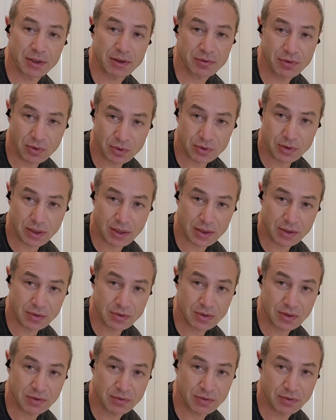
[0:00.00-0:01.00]

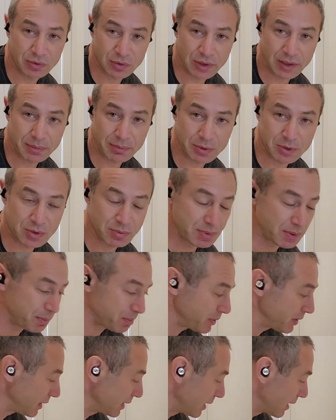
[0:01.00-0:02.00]
if you'd like me to be
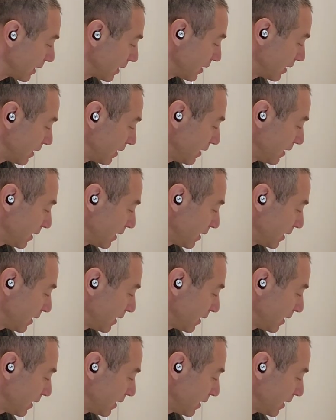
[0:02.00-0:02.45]
picky,